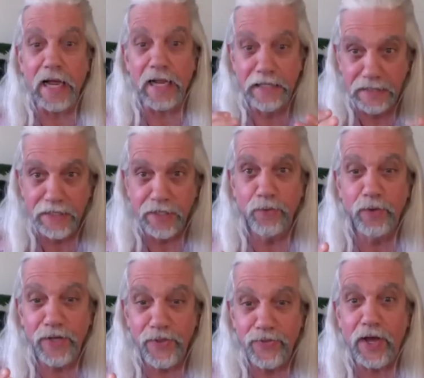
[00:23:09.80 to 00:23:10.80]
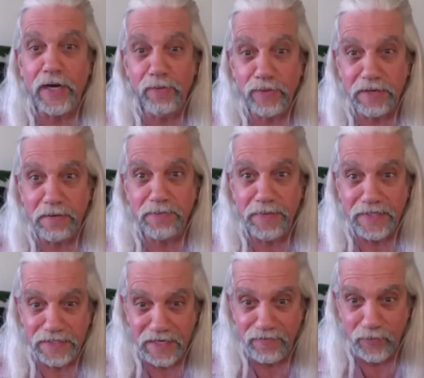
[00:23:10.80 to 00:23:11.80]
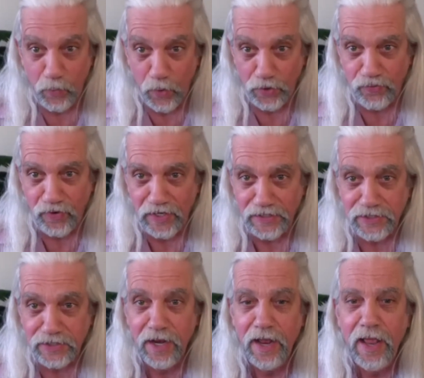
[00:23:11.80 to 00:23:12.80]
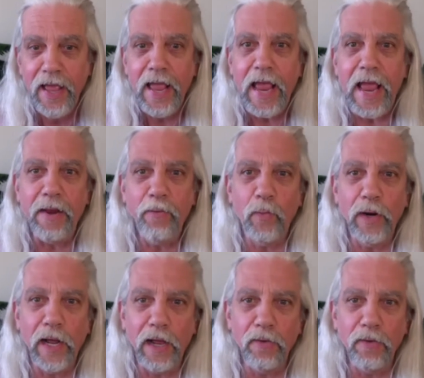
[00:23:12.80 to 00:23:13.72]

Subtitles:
literally thought it was up to me to save the world, Chris. And when I